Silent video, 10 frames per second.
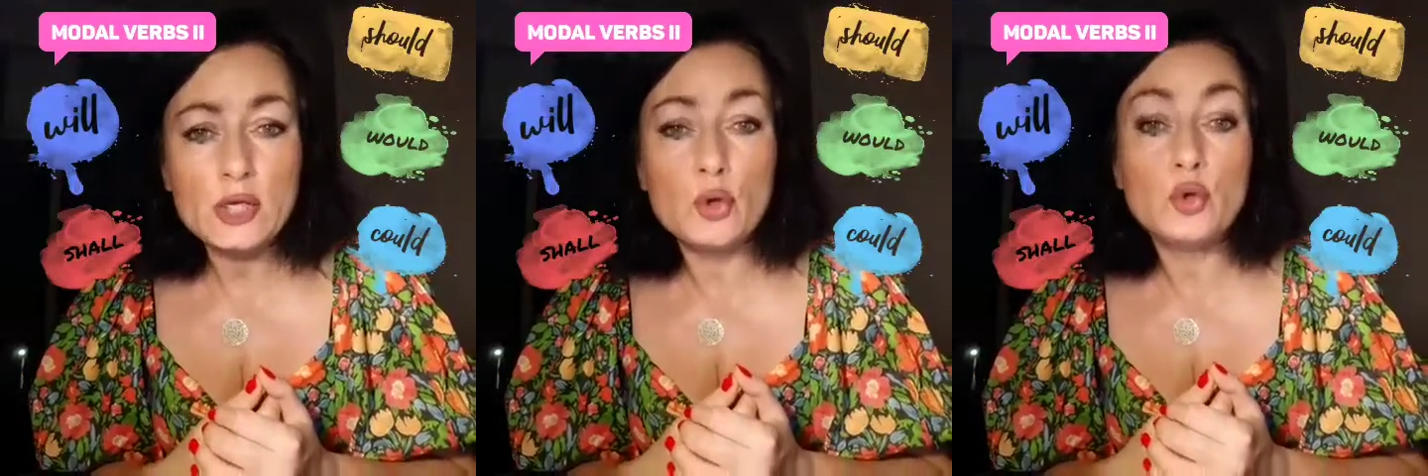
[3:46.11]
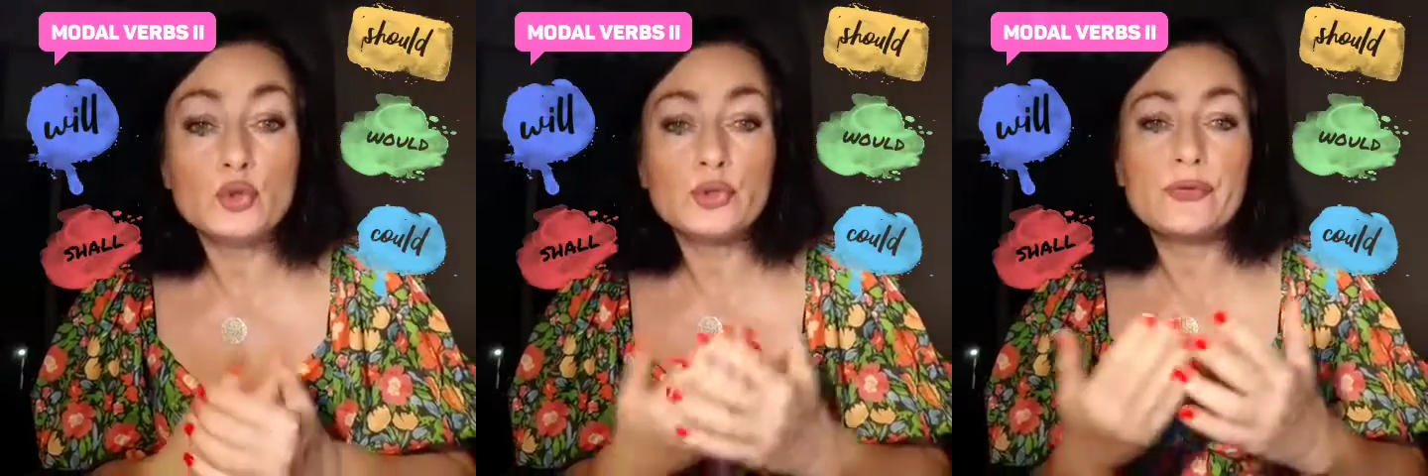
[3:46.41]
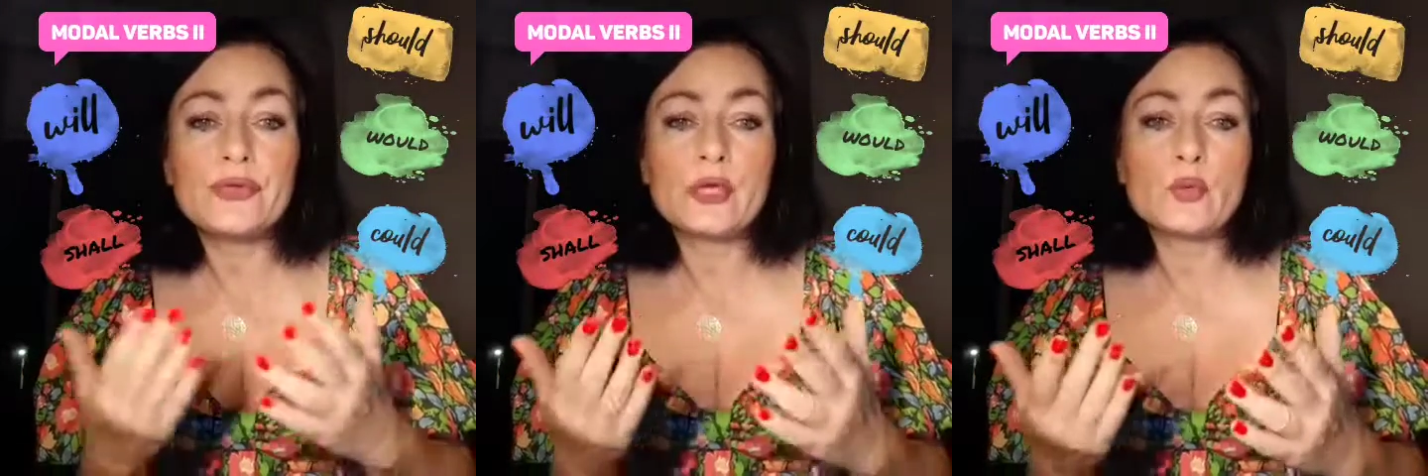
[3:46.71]
Who do you
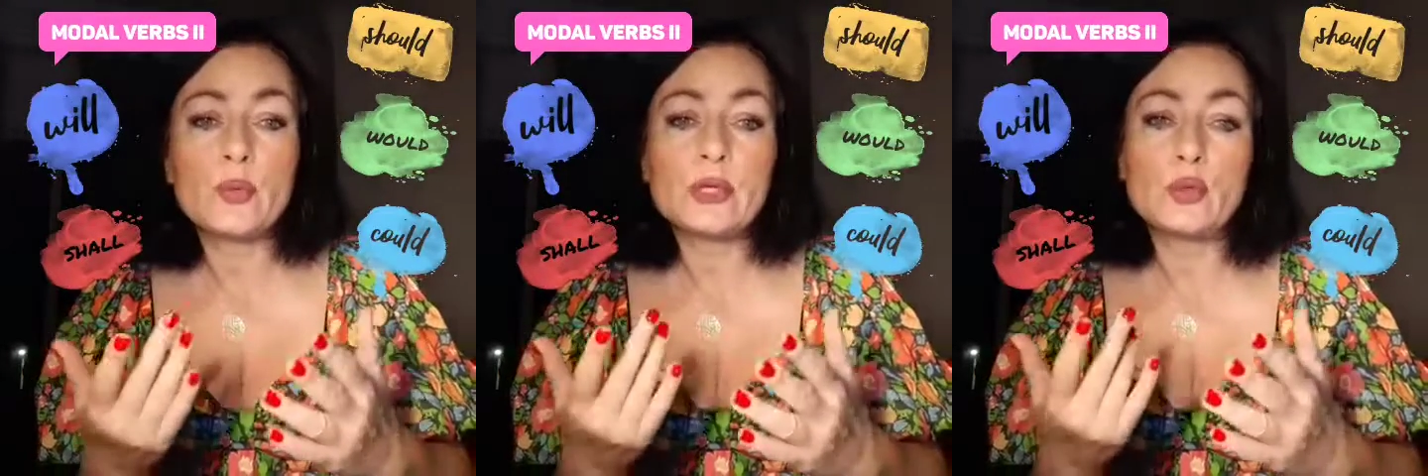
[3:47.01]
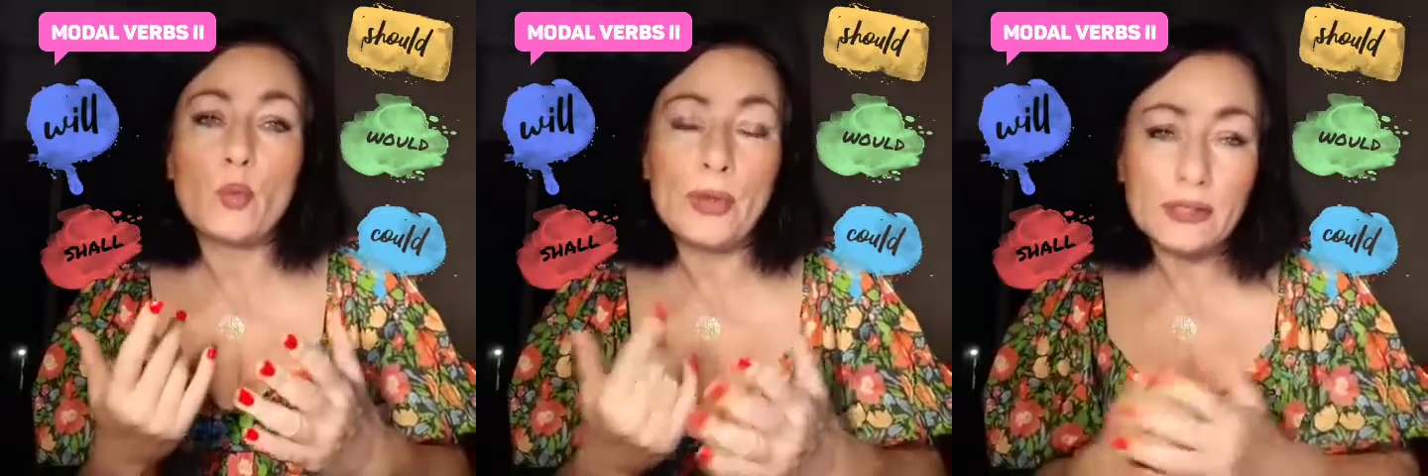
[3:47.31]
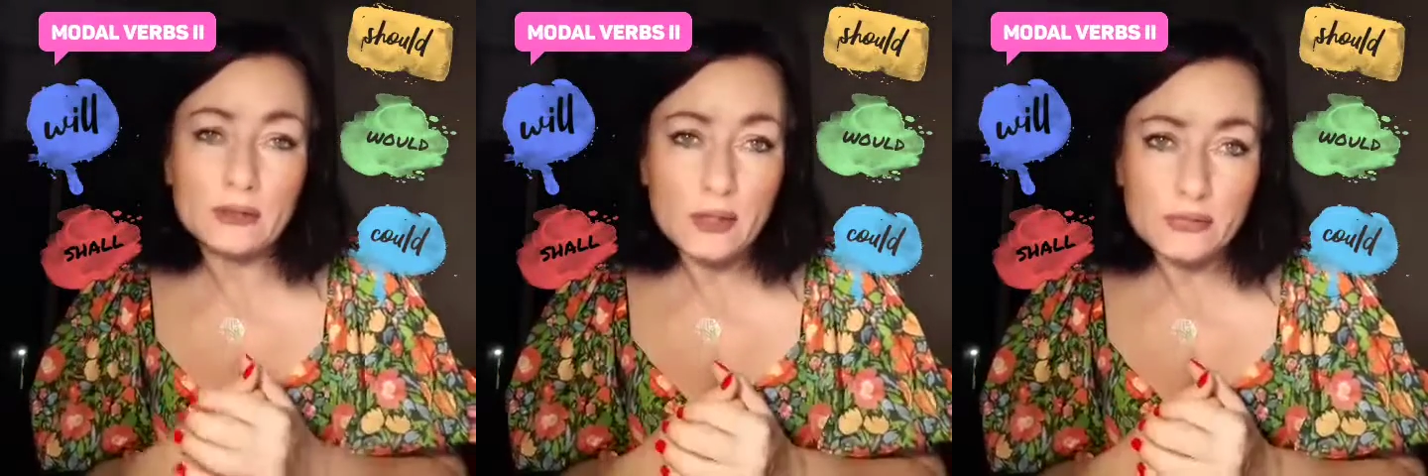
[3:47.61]
think will
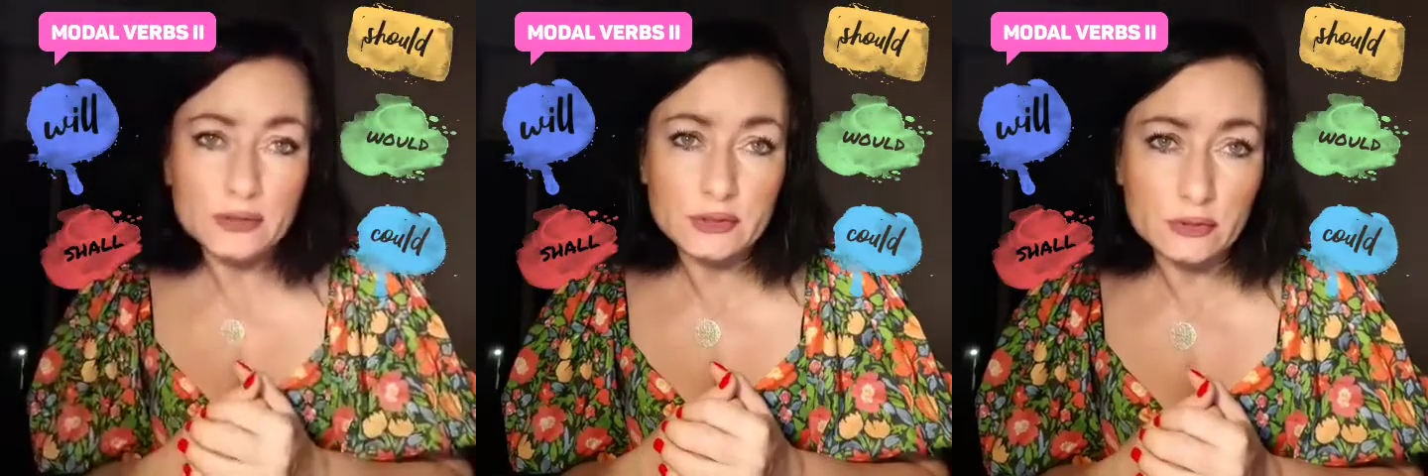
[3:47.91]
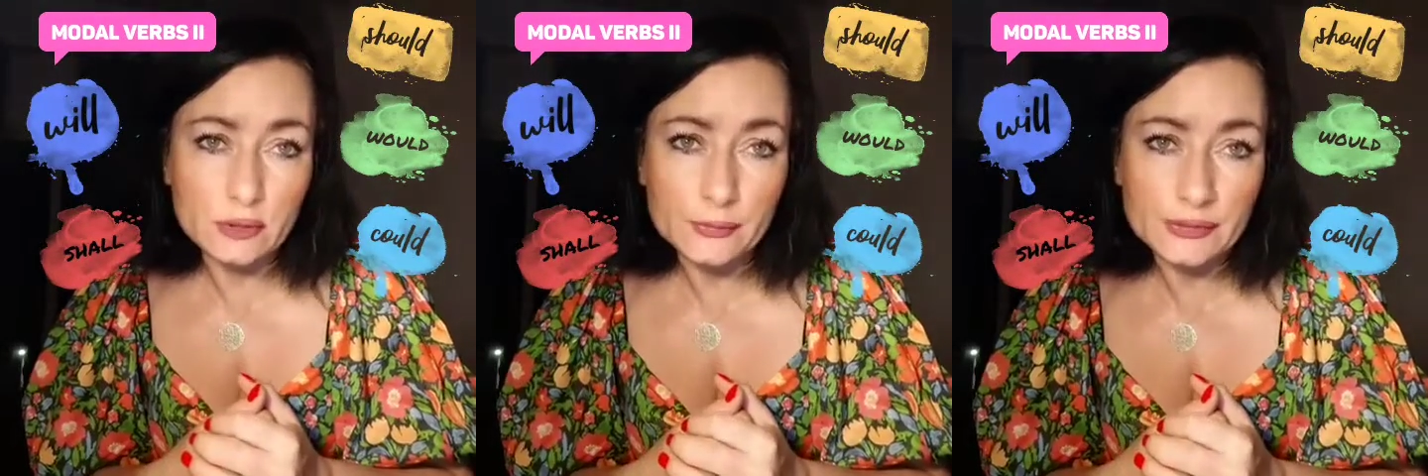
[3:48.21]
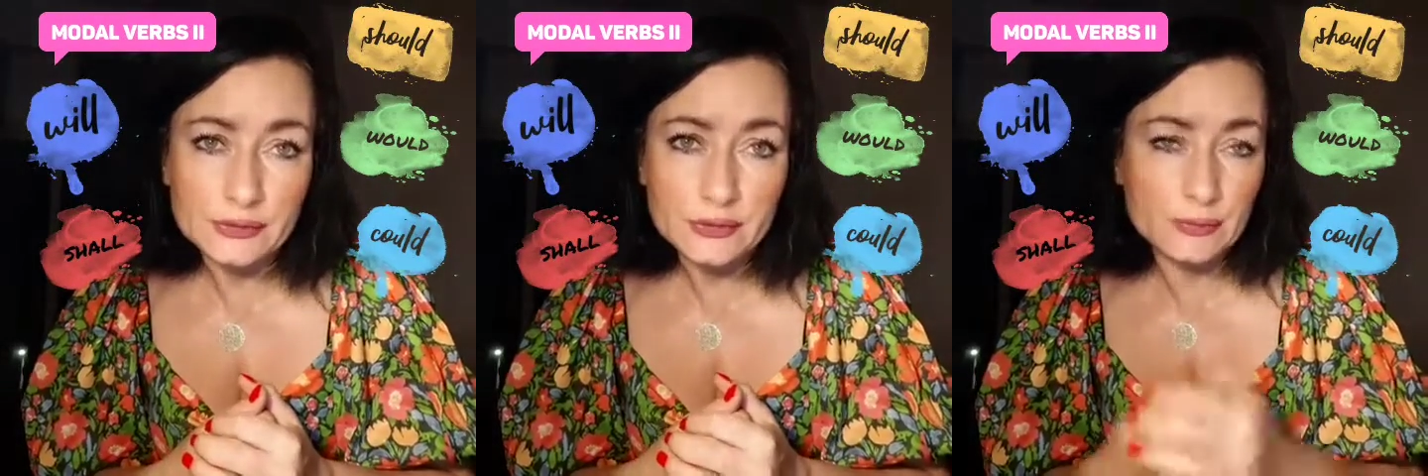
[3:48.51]
win the
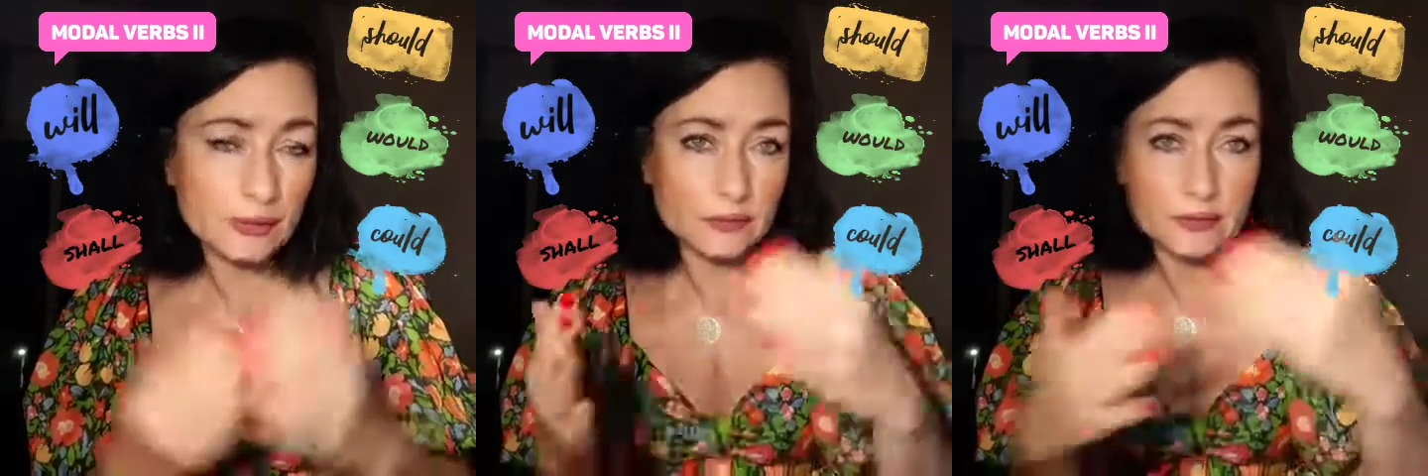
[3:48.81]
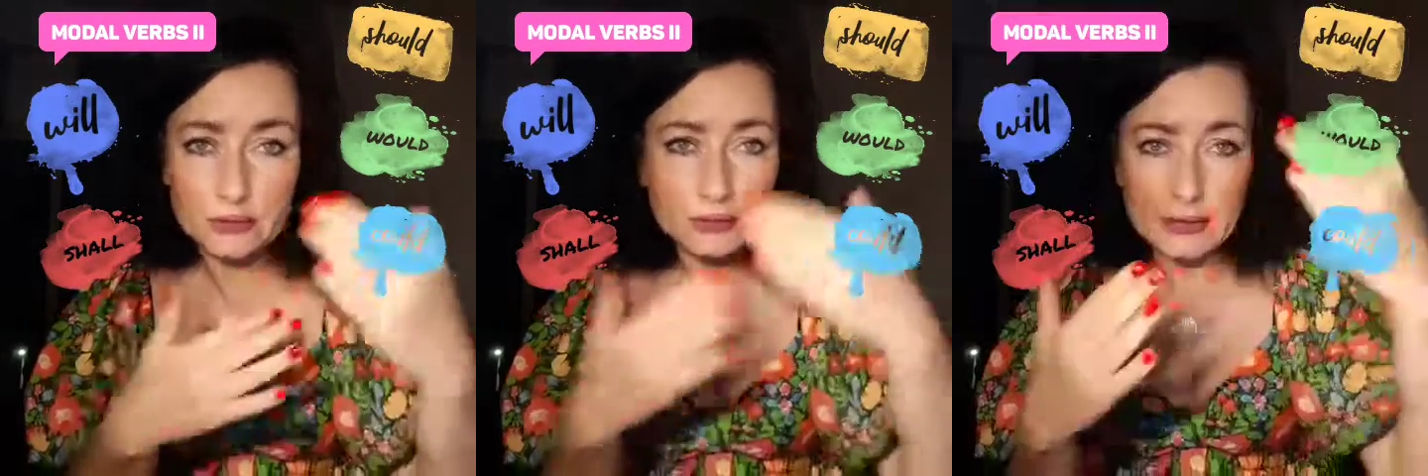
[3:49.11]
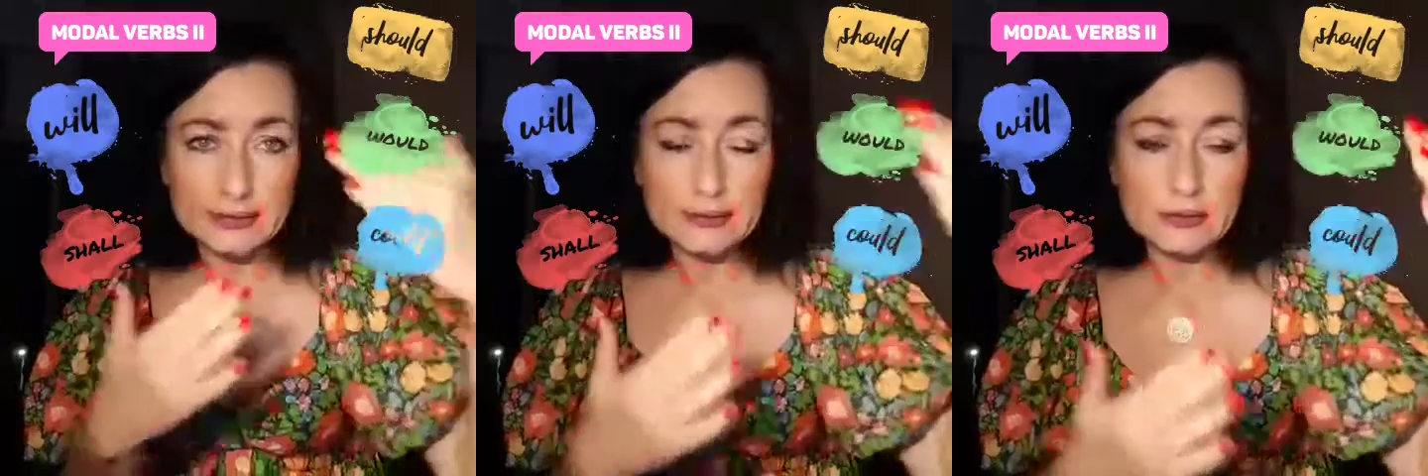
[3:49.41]
tournament? Because
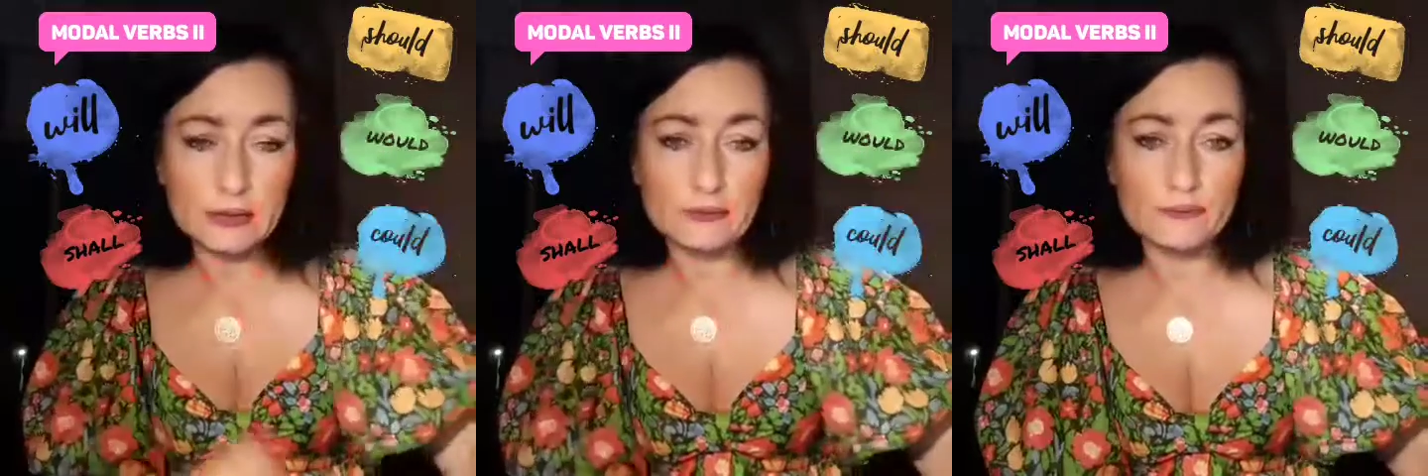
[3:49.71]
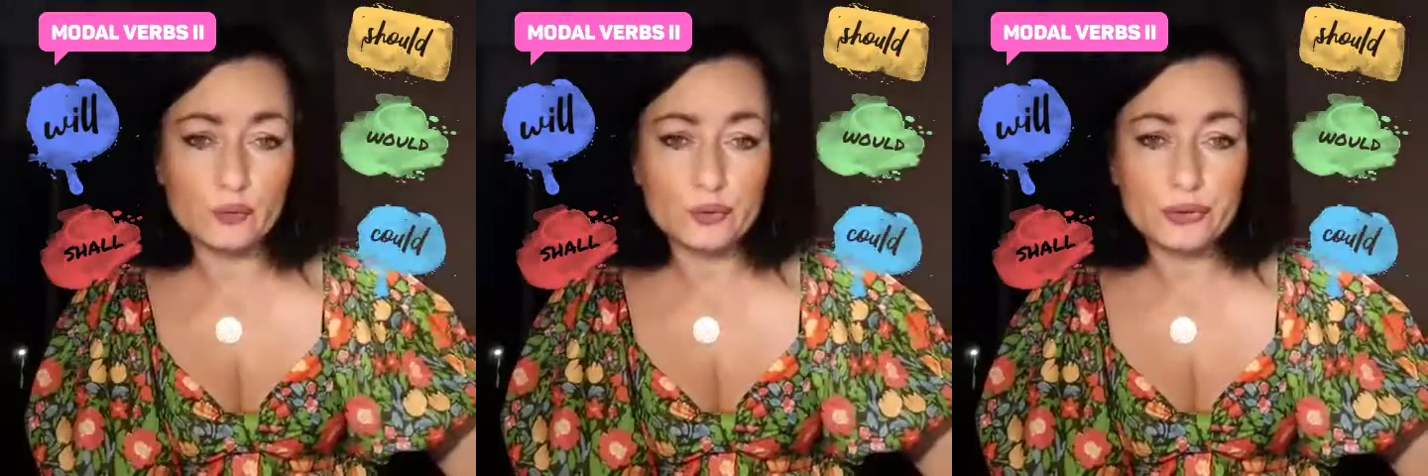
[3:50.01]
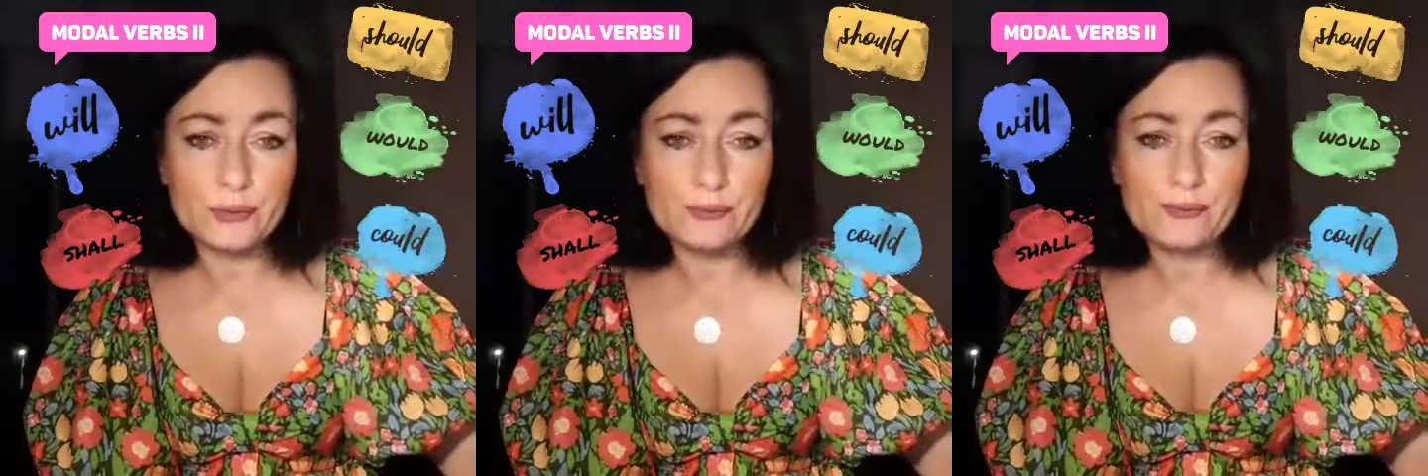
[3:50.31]
that's in the
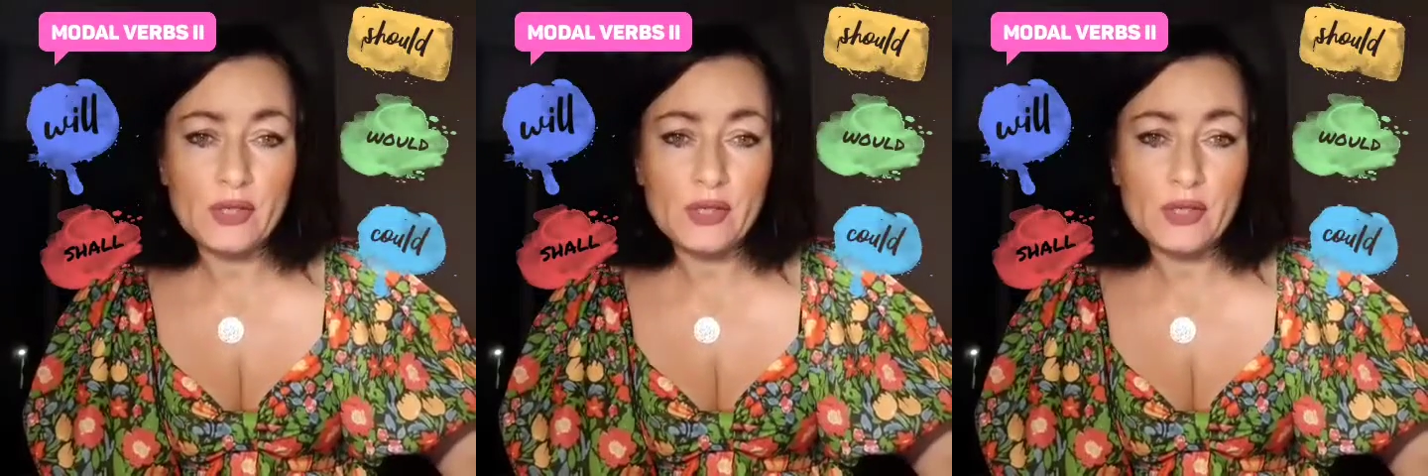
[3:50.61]
future.